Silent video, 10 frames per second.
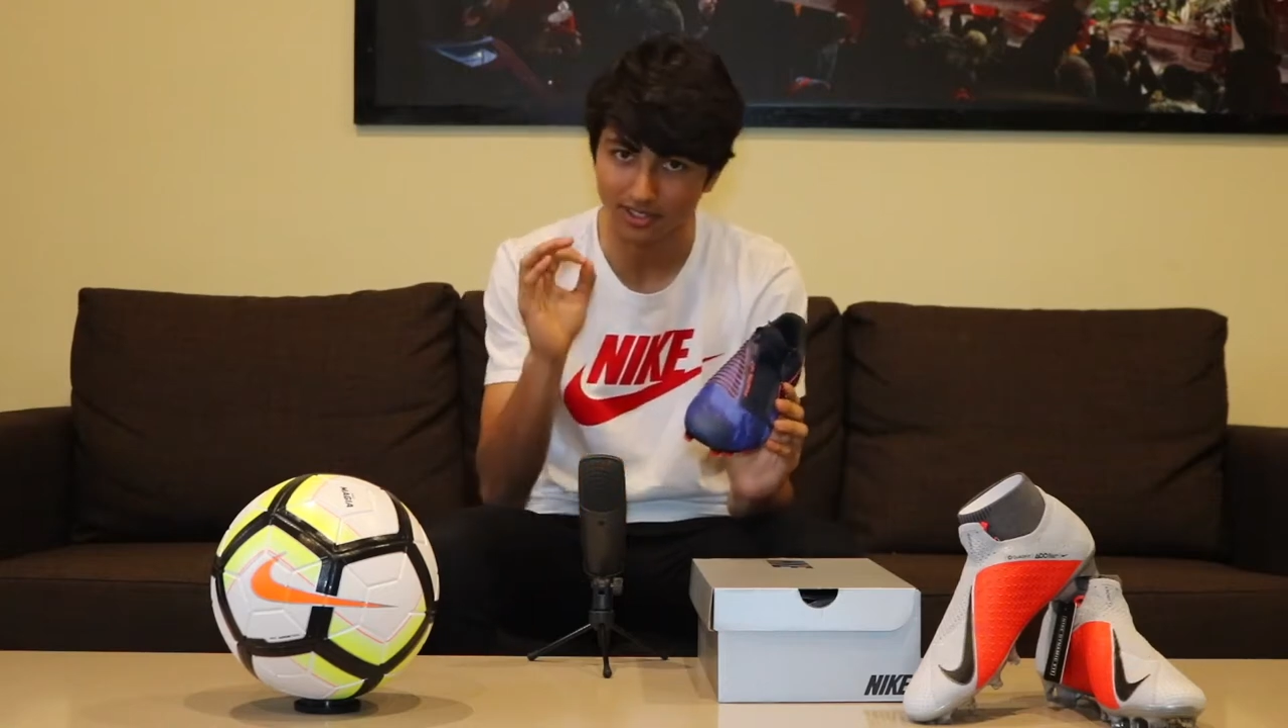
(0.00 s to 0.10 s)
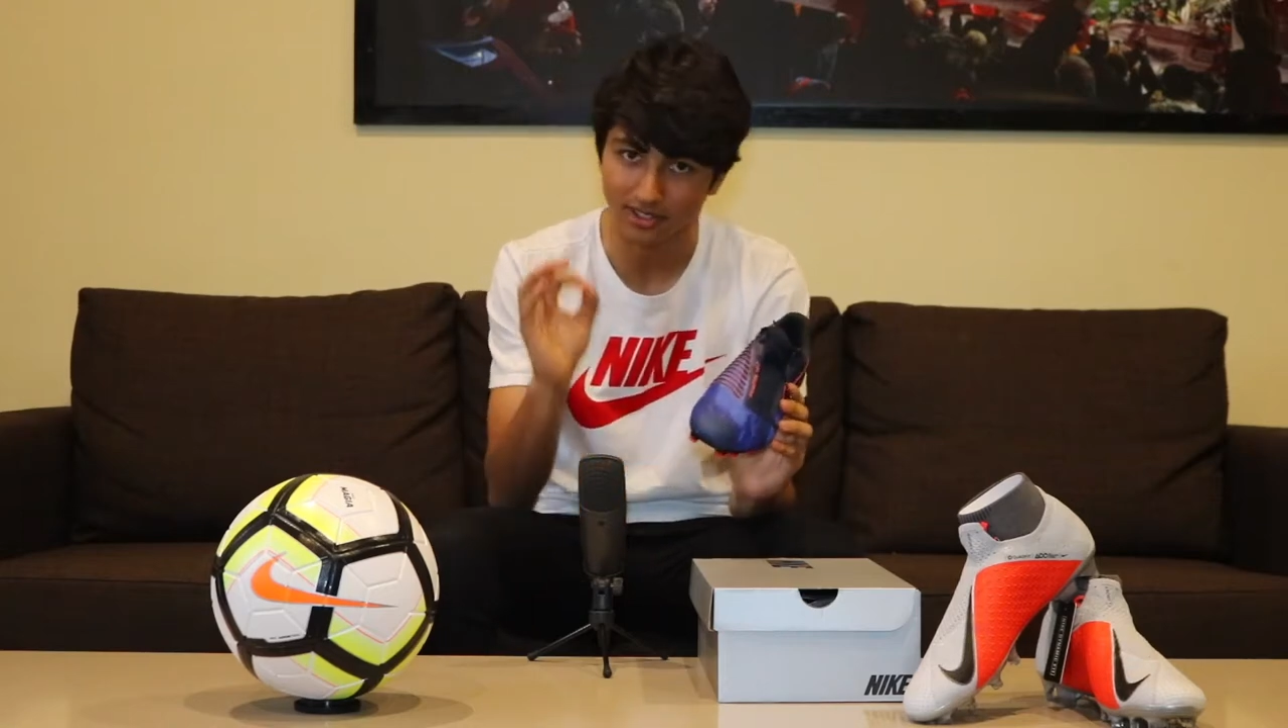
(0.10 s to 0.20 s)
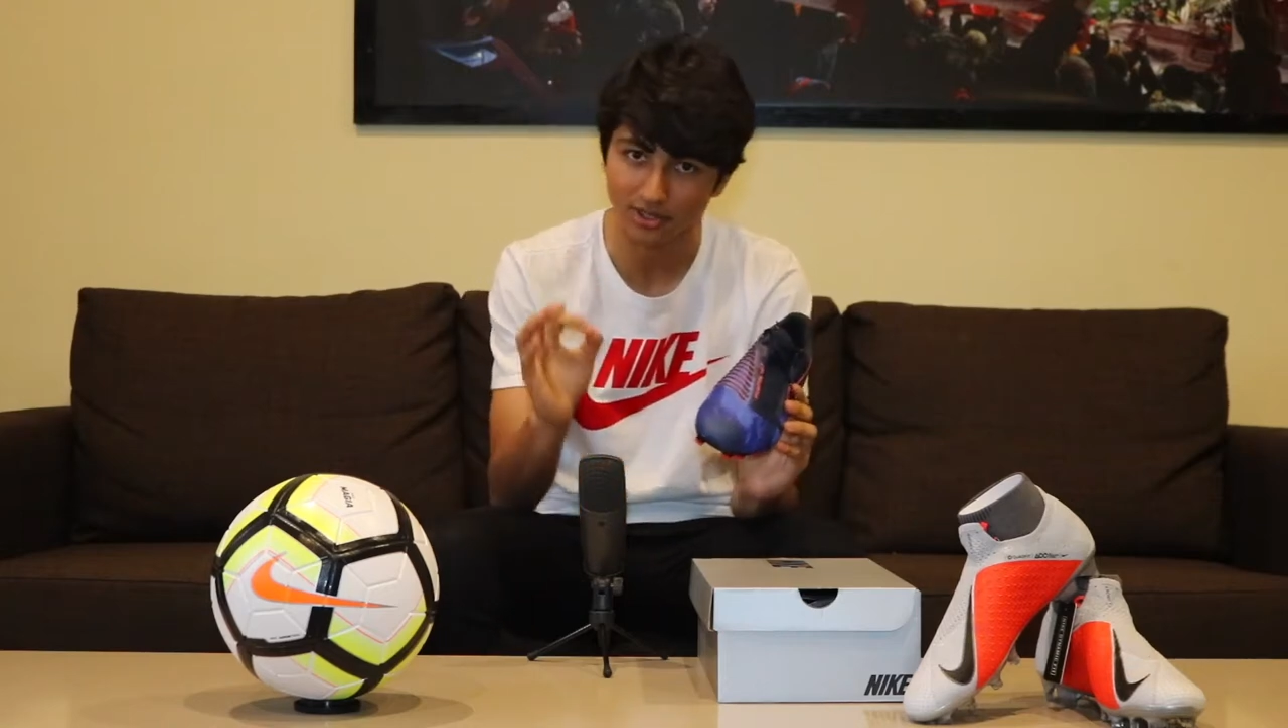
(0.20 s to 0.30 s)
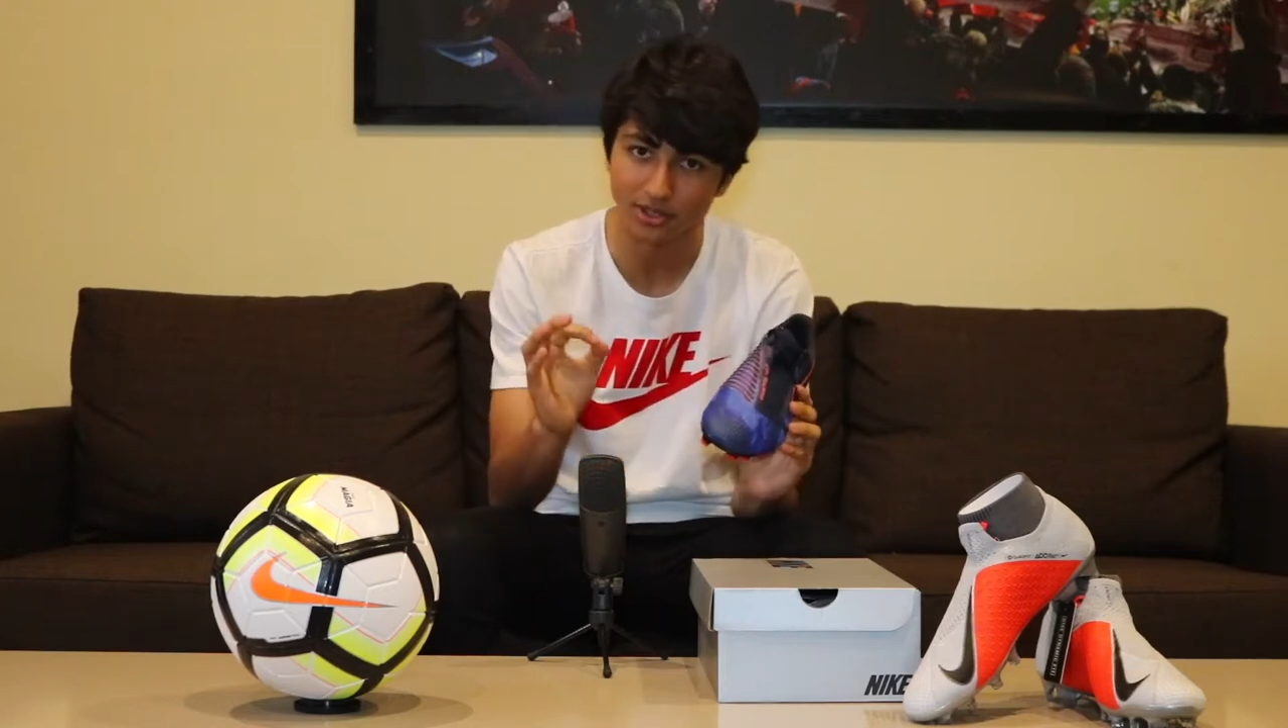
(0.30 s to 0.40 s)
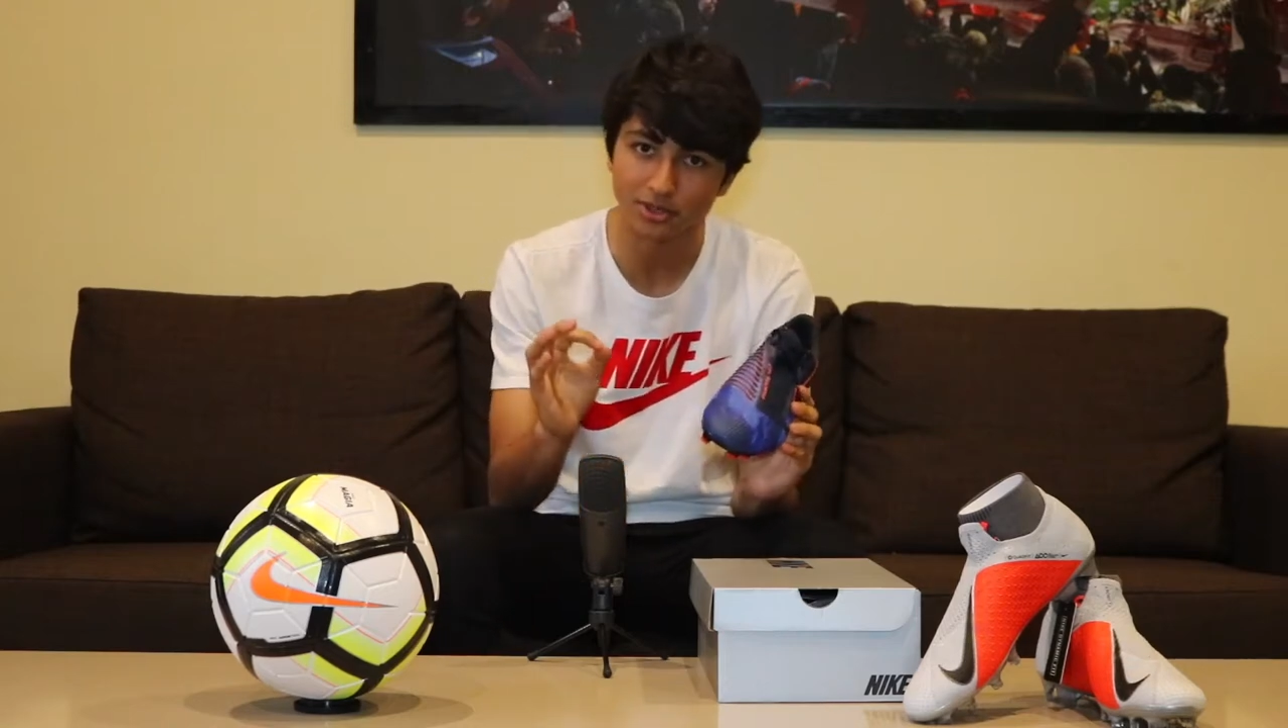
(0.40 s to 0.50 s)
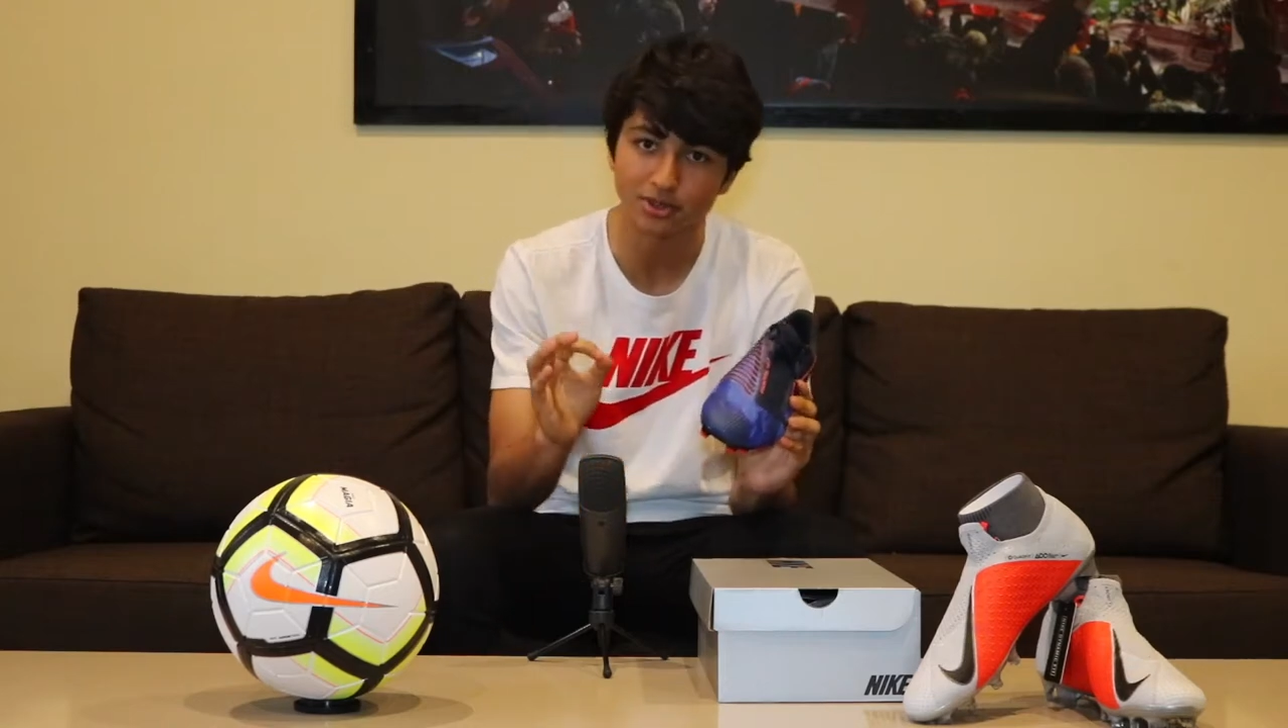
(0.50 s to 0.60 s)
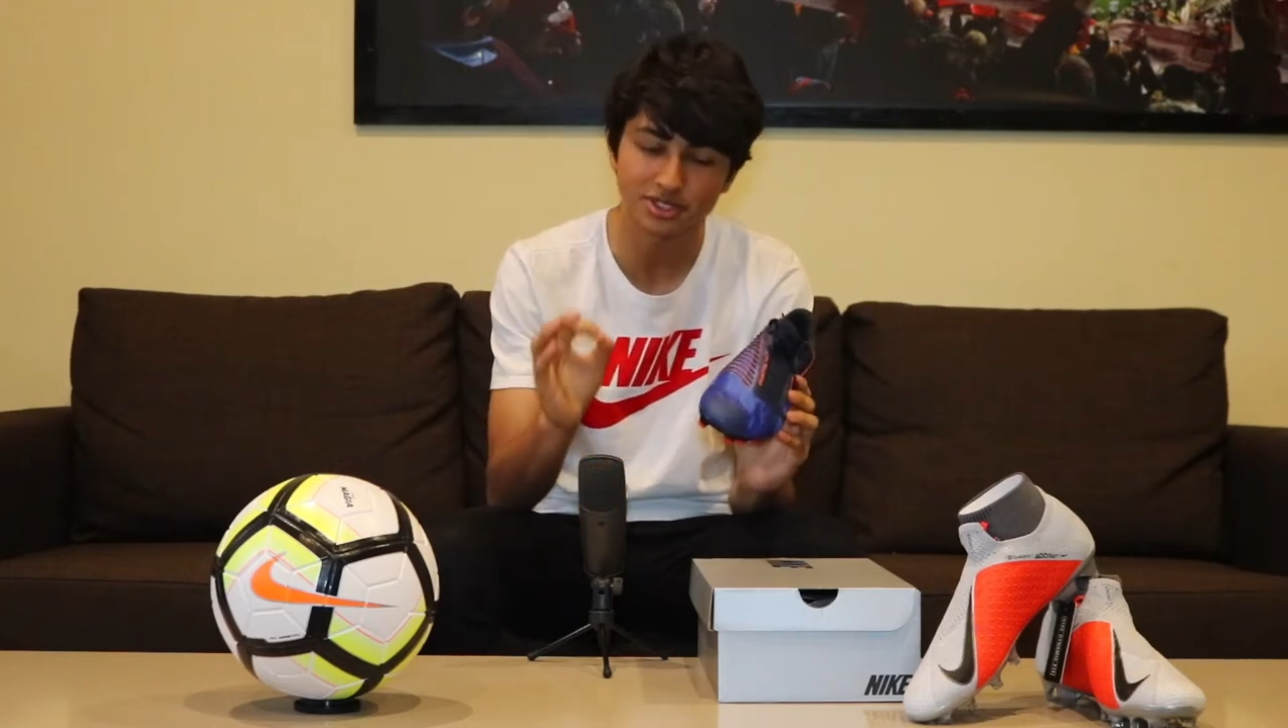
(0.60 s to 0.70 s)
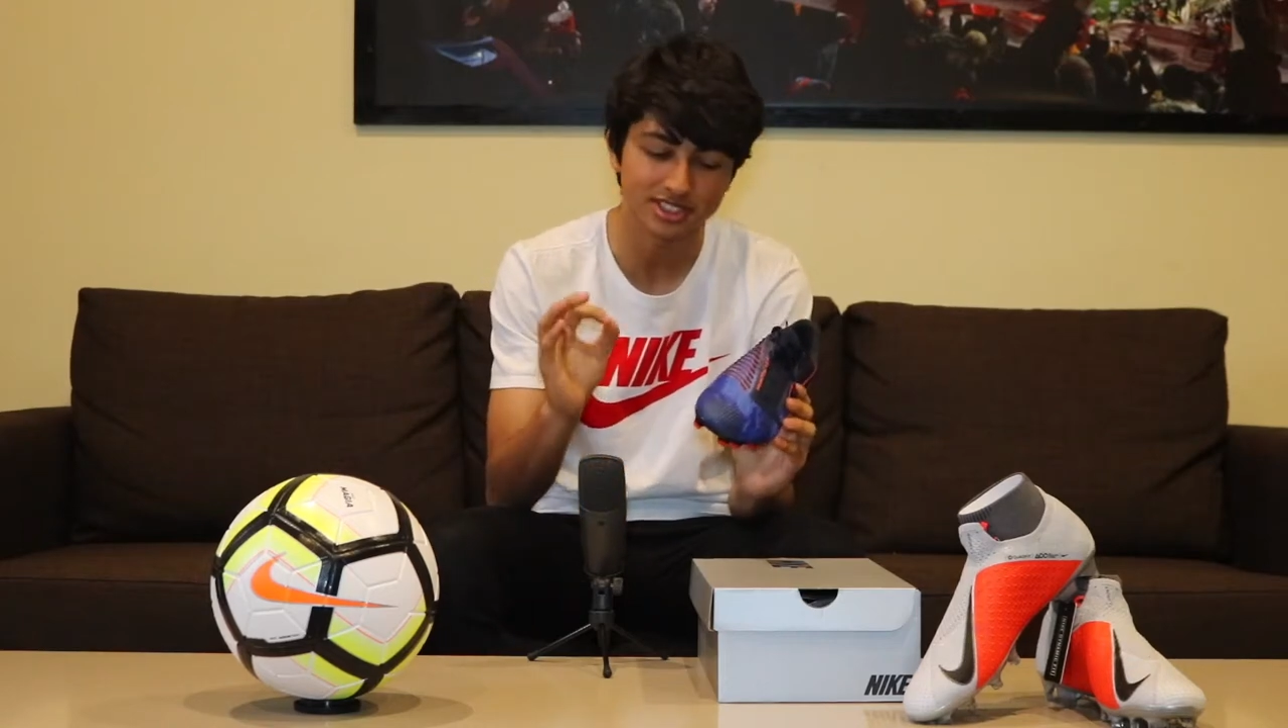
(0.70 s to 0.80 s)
the new